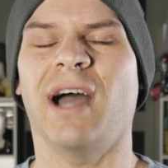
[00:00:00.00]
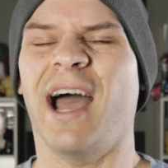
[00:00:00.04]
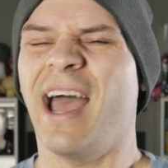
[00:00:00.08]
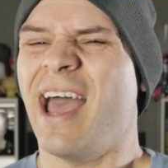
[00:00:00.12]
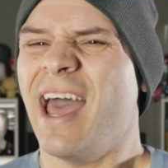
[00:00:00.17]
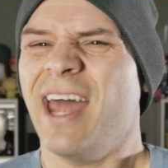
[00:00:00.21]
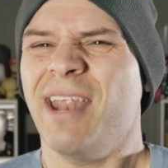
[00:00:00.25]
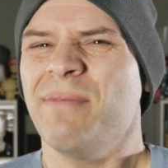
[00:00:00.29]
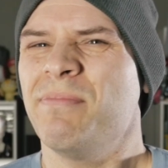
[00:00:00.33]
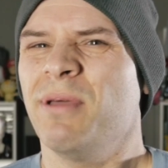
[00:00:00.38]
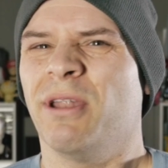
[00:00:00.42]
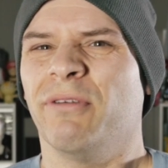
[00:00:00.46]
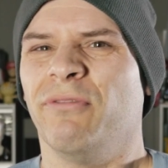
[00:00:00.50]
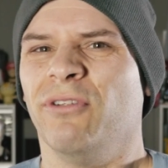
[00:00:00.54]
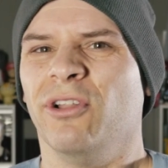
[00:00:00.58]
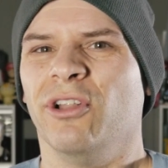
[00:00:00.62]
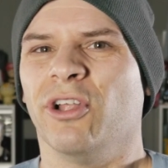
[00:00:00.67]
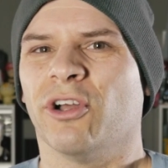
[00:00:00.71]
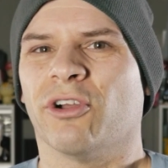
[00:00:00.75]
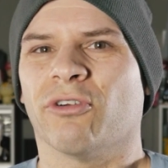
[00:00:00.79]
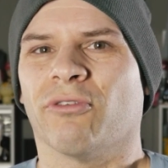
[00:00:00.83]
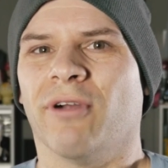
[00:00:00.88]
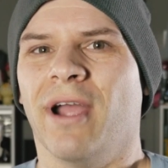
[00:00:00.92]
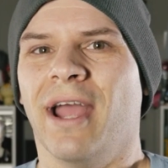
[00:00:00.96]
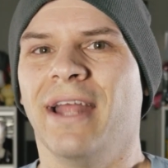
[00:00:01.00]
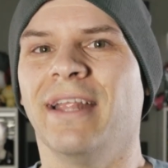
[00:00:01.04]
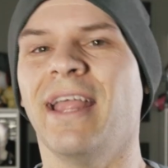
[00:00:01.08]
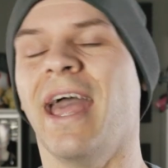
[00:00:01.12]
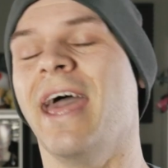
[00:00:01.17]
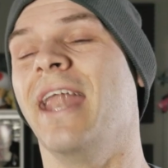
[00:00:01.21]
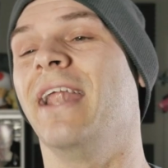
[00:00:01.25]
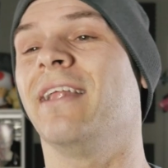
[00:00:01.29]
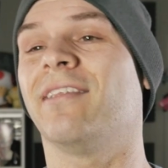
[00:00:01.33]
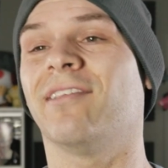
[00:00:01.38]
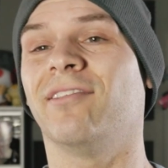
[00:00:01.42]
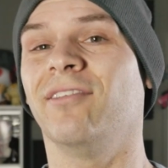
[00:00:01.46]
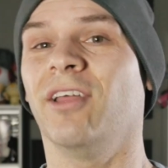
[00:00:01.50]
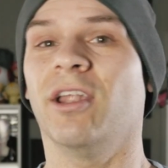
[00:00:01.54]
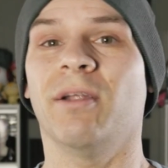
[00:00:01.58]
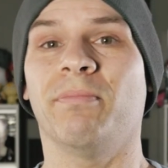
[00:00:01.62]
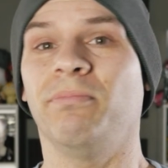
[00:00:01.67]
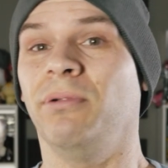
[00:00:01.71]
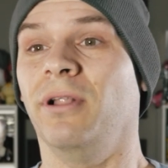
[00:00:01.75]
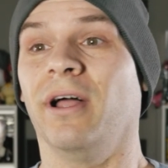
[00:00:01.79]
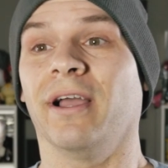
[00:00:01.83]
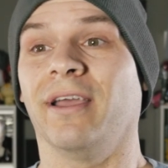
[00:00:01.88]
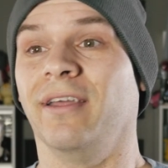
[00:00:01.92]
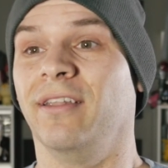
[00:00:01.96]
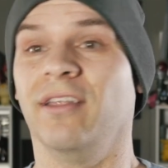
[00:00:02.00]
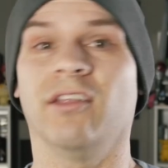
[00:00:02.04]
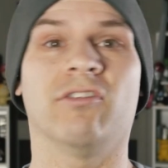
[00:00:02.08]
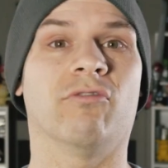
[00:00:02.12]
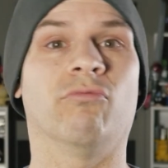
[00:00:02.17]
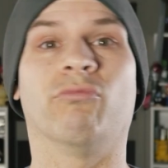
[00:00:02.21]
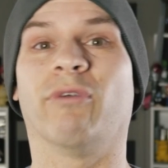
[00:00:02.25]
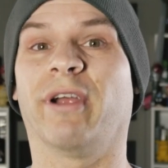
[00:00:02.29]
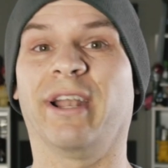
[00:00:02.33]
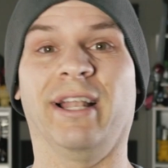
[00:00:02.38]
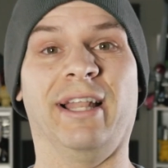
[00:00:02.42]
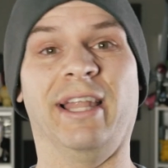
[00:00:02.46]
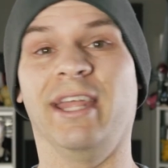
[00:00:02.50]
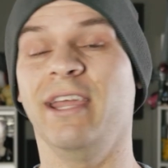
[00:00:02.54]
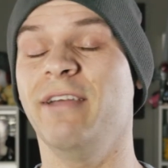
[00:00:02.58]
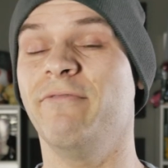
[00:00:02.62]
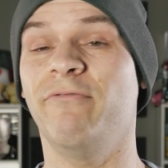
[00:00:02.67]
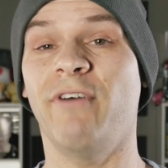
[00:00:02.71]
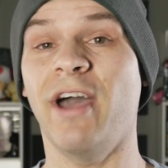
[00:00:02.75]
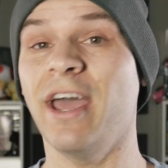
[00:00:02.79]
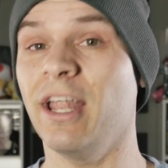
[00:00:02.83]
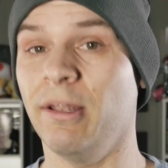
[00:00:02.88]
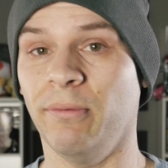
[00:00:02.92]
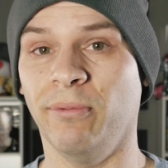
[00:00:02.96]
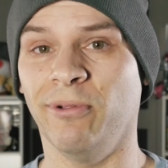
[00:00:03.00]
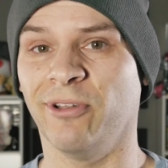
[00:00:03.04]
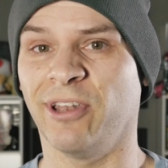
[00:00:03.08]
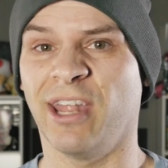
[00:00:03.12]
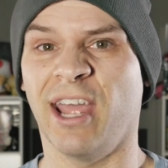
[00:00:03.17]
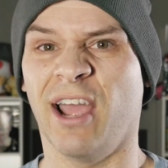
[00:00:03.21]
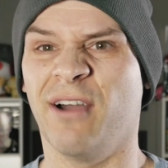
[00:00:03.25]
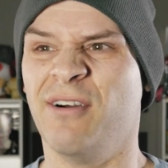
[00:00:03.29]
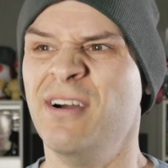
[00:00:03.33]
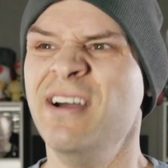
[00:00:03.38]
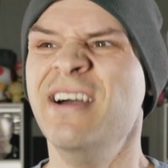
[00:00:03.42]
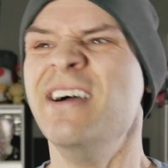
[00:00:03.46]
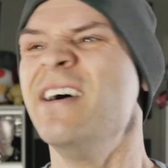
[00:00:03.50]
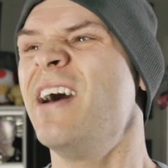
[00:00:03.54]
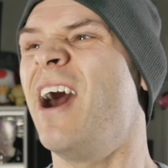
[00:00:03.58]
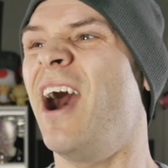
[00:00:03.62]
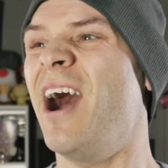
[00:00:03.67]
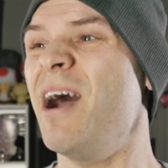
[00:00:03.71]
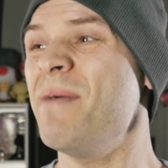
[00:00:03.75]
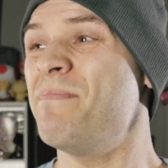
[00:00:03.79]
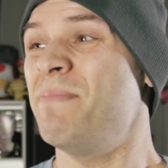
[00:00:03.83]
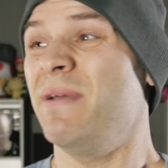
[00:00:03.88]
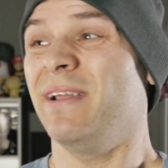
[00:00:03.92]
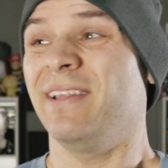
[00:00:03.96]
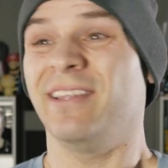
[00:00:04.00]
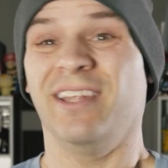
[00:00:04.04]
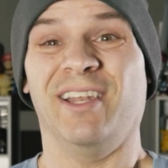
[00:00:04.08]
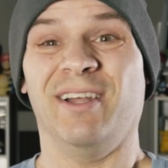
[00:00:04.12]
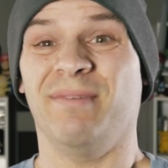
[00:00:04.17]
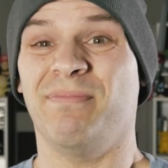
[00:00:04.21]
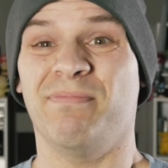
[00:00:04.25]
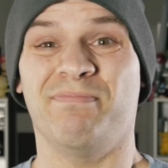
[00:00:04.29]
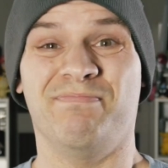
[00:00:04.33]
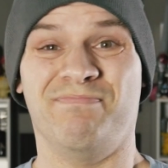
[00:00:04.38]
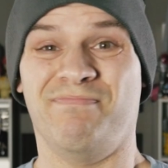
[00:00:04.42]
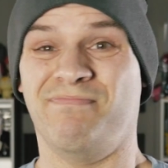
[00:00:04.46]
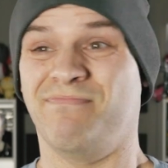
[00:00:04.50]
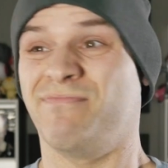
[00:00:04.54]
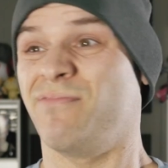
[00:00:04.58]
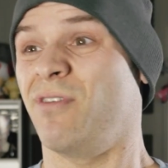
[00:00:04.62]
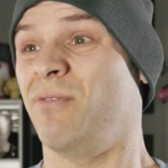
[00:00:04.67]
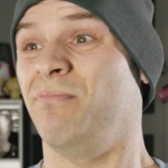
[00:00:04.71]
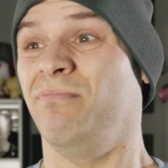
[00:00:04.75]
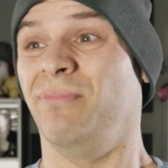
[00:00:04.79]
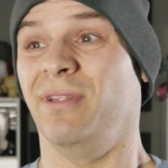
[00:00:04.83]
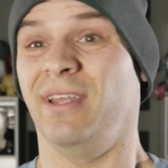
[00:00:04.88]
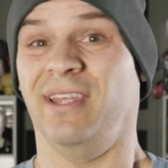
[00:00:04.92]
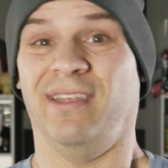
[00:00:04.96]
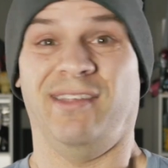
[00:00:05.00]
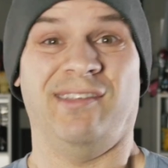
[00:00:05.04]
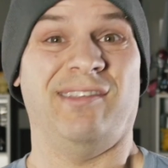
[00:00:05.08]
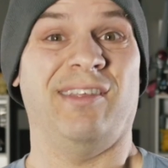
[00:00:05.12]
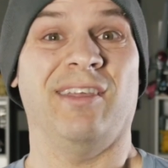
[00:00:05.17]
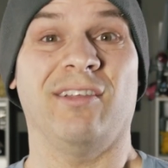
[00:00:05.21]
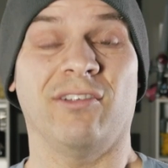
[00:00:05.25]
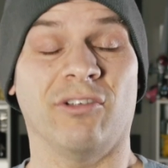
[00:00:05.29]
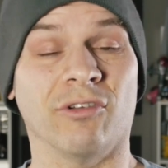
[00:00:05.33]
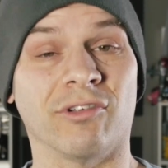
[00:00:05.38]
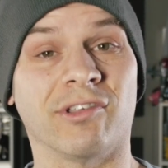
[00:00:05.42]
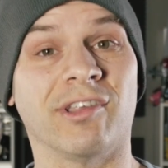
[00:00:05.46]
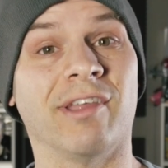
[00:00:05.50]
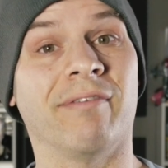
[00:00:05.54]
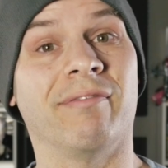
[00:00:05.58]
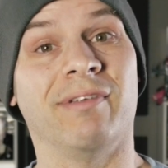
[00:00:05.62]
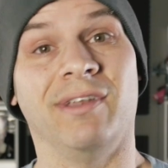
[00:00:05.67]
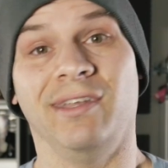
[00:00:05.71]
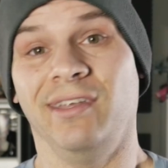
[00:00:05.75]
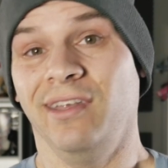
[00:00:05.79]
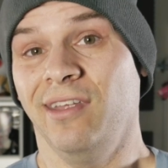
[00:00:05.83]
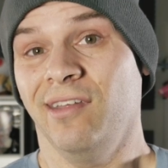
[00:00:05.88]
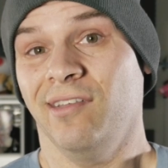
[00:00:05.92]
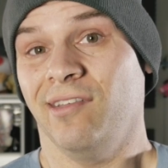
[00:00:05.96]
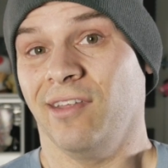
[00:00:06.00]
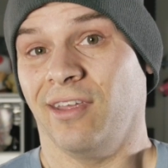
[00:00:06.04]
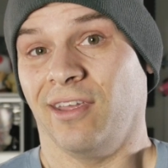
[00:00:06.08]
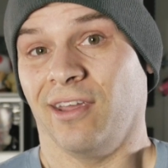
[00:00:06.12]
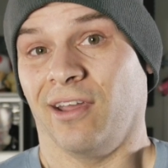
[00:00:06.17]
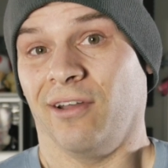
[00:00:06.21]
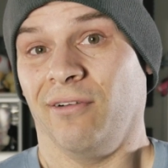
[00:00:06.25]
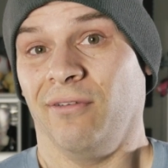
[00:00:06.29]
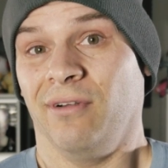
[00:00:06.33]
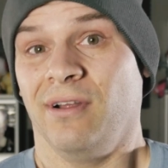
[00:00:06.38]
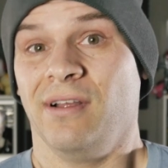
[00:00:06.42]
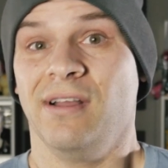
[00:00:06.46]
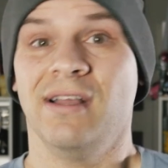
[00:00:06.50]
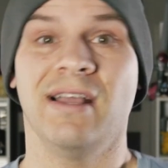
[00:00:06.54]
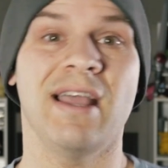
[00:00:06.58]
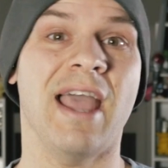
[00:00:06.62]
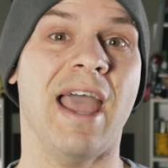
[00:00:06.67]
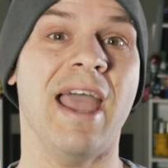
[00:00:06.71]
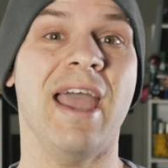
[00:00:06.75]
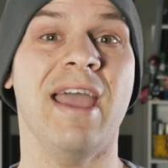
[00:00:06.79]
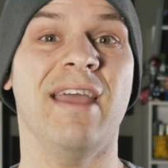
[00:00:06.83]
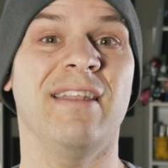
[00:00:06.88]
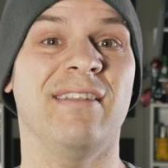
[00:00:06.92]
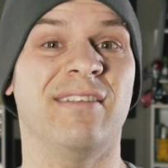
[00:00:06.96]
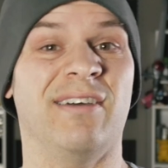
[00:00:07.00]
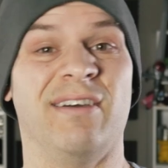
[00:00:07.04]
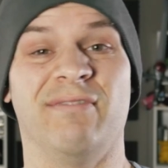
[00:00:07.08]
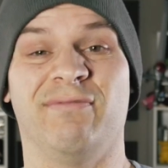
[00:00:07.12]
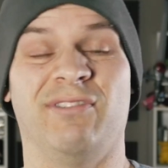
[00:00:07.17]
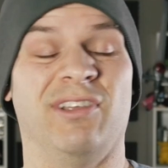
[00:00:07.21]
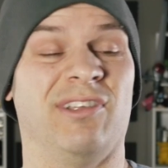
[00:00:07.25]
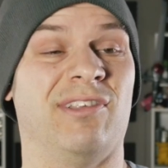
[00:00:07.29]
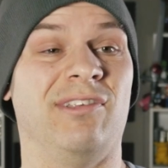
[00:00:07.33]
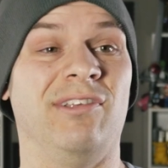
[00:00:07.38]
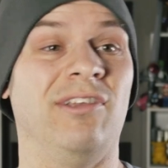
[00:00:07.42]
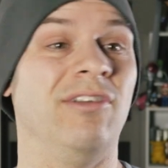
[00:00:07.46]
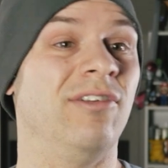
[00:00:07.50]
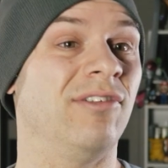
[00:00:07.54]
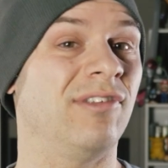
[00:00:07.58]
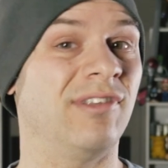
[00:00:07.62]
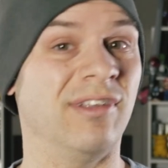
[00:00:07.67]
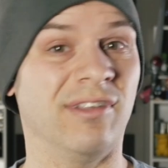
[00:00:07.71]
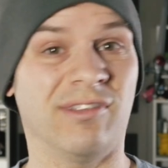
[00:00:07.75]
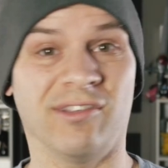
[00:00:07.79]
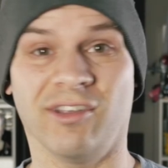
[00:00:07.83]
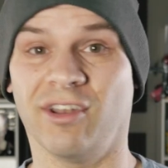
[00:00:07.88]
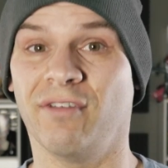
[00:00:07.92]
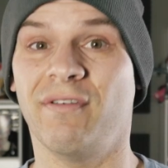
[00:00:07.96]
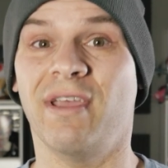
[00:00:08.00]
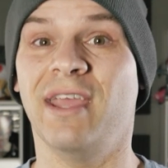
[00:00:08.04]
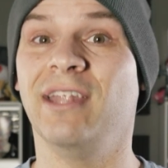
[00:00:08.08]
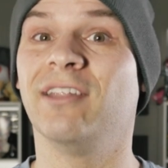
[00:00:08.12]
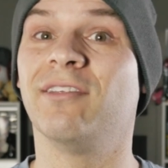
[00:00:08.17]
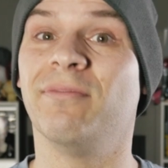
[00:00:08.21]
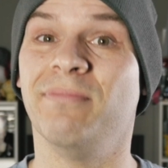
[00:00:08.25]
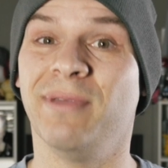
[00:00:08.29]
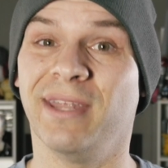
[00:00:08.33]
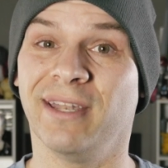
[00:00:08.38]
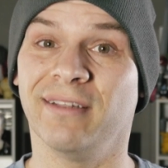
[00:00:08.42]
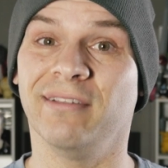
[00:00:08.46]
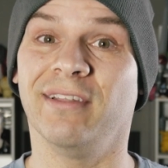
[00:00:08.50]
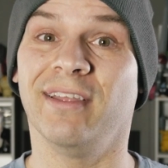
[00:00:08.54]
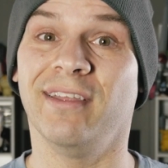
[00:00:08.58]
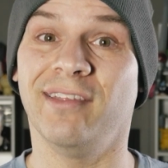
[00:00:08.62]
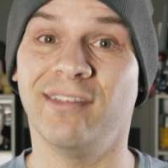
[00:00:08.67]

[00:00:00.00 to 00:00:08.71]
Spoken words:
I had a bit of a look around, and it's not a plugin that's readily available now. I picked it up probably 6 or 7 years ago, and I've just used it sort of intermittently